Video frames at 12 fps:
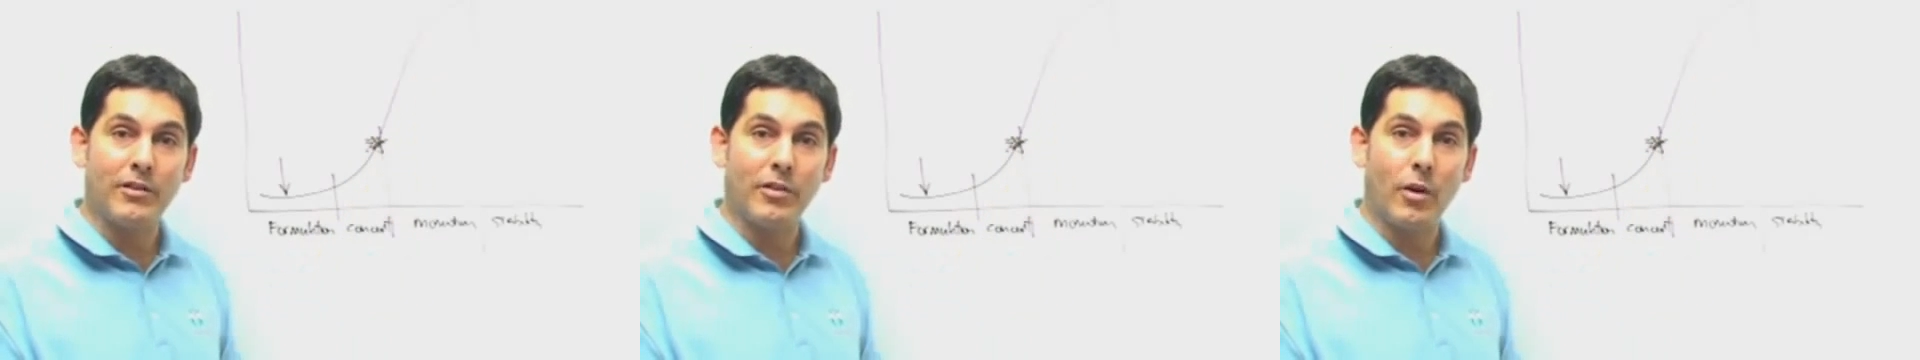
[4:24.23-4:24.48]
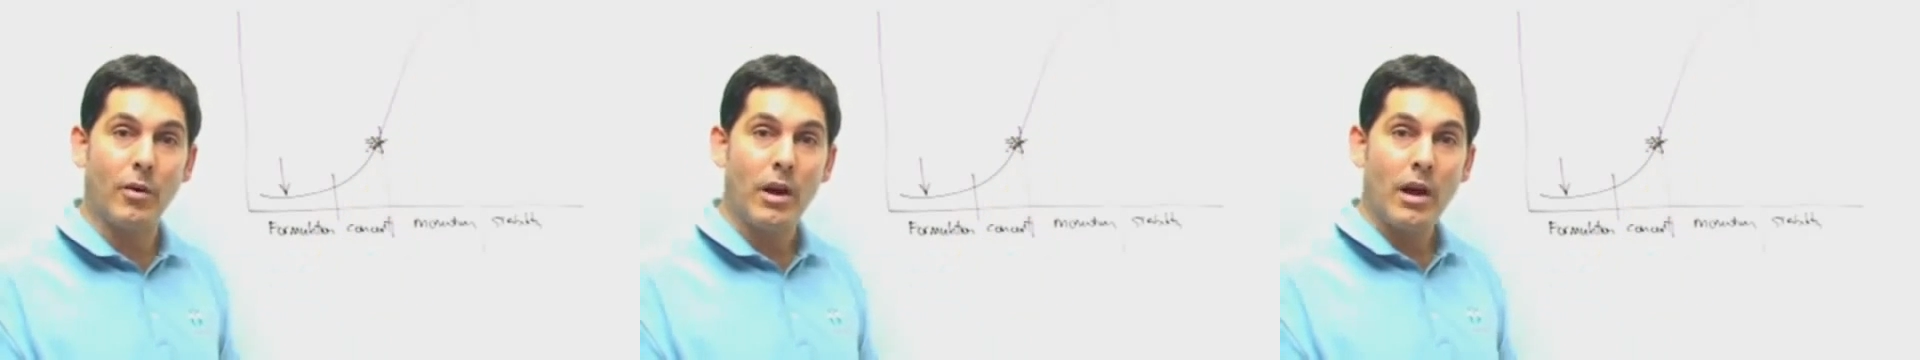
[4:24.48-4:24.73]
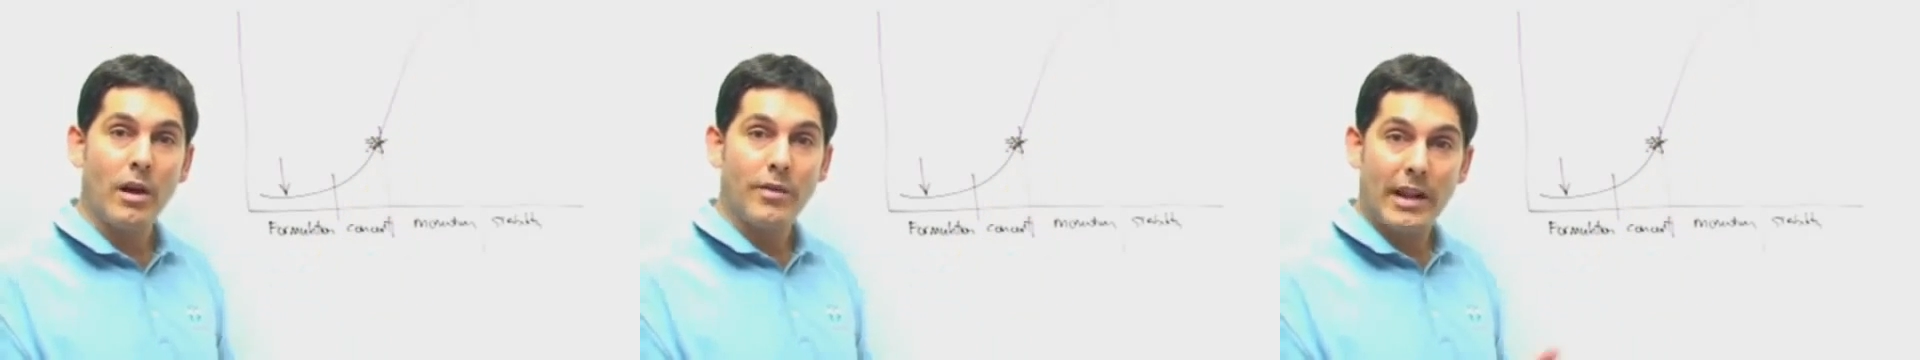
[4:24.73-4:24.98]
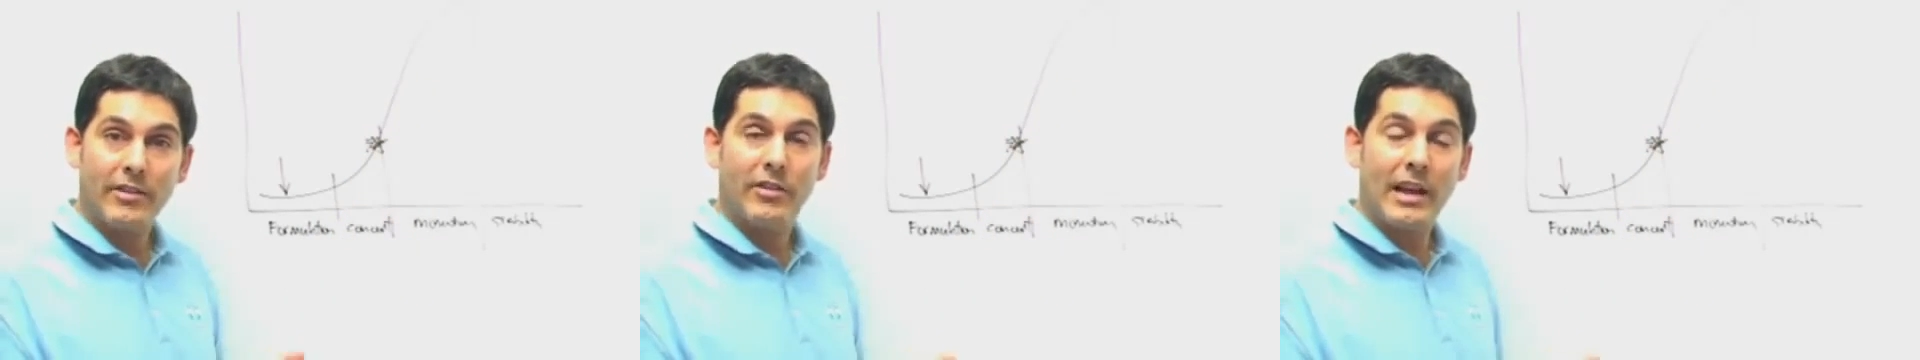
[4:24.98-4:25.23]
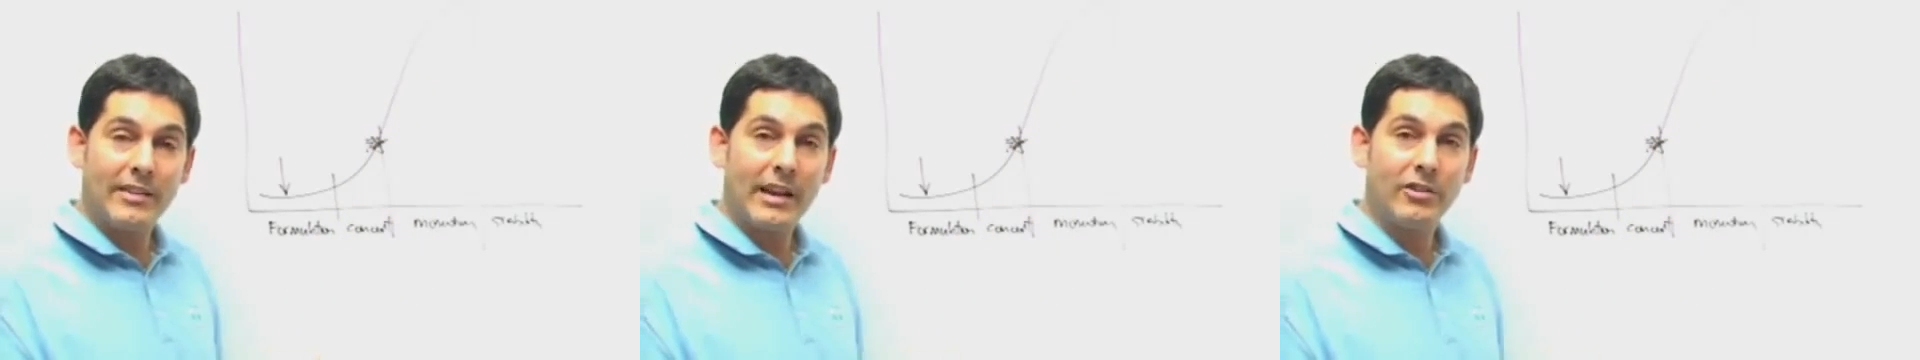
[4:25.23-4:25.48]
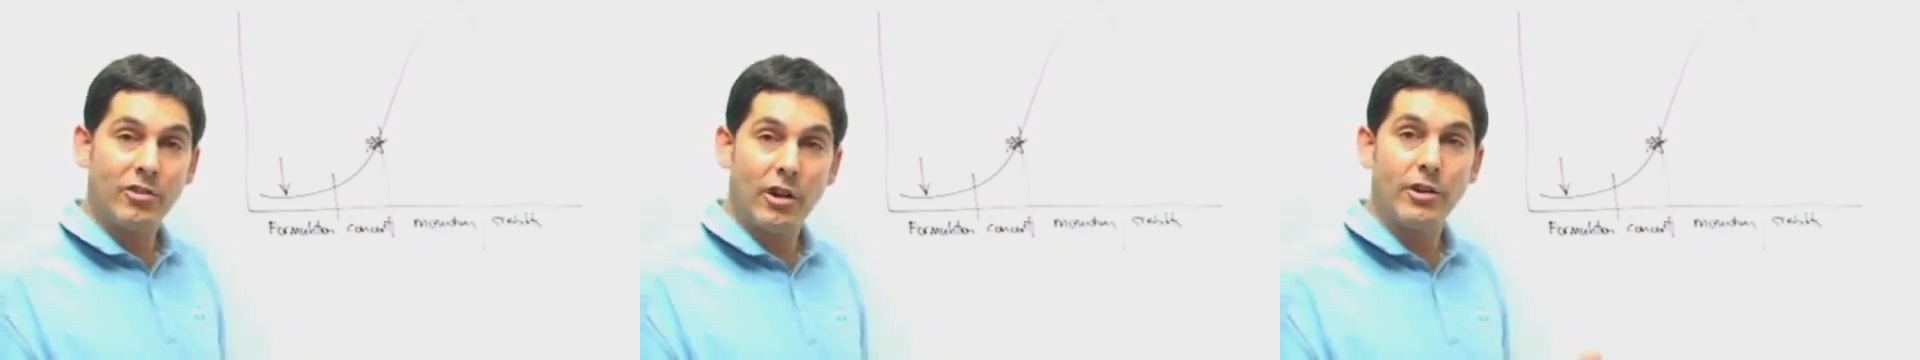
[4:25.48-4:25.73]
And so that's
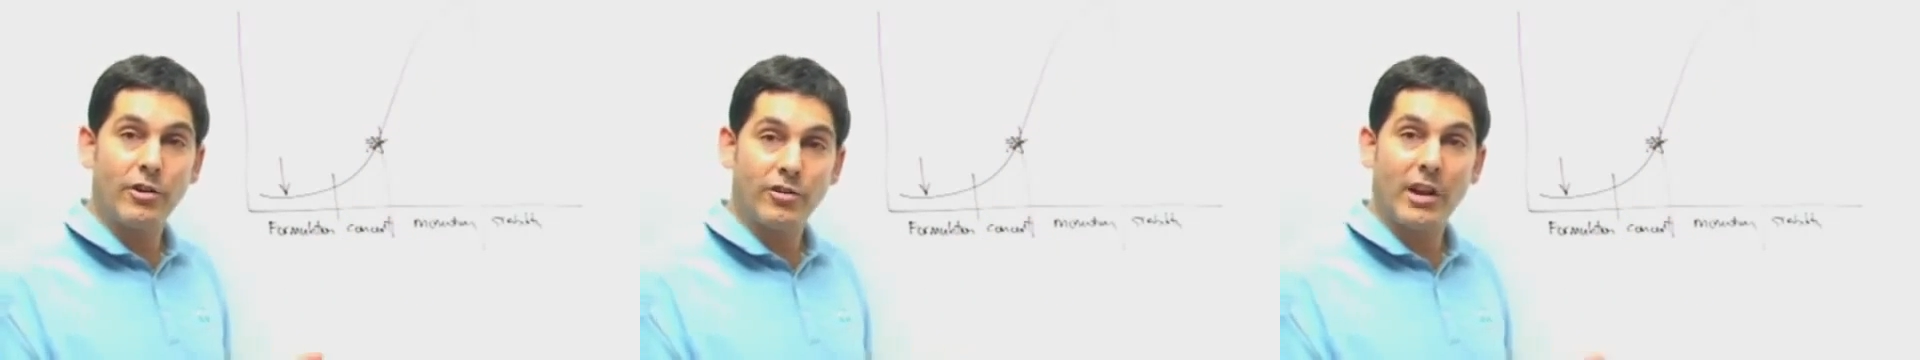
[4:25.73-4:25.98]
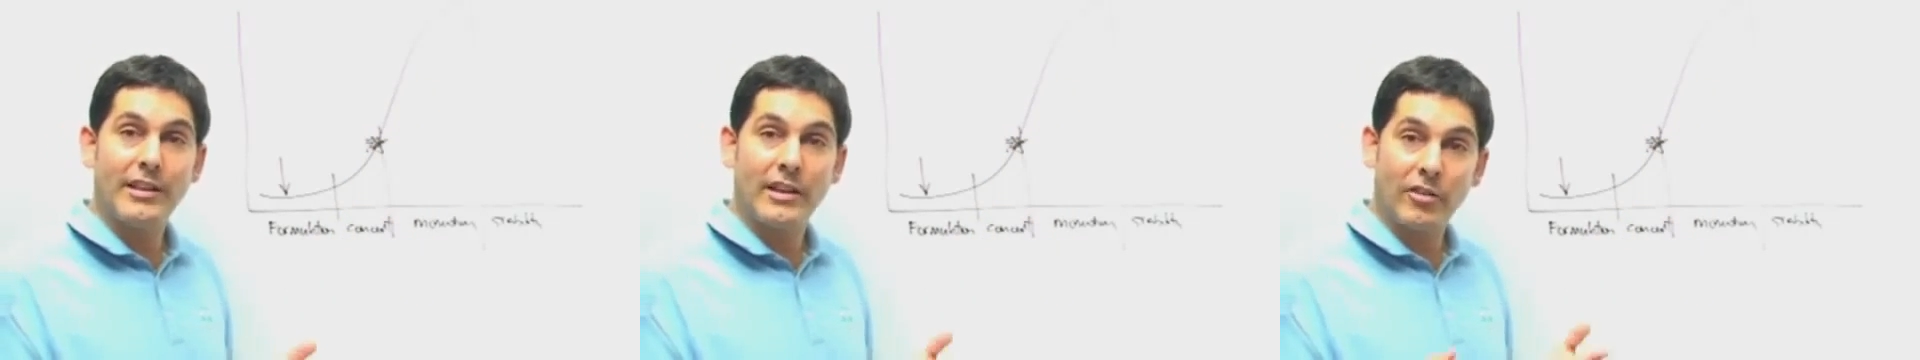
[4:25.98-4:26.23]
actually on your side,